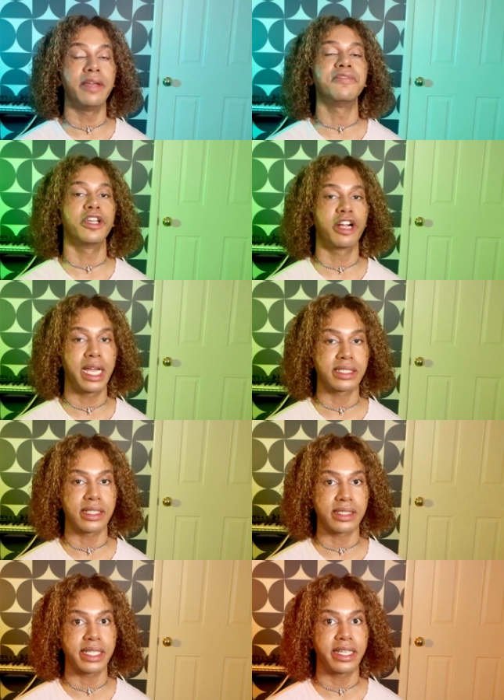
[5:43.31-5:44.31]
if your S
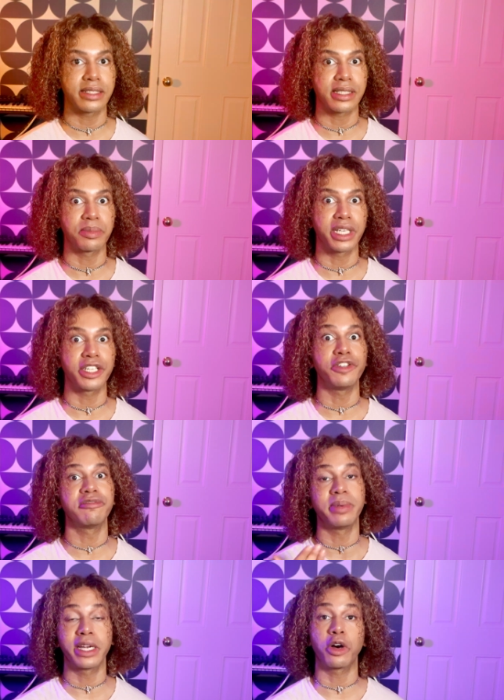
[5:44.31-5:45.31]
S D is something
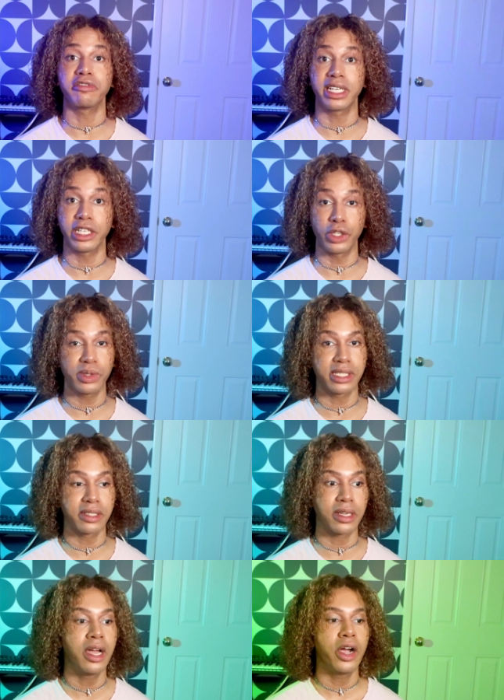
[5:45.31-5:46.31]
you've been already using.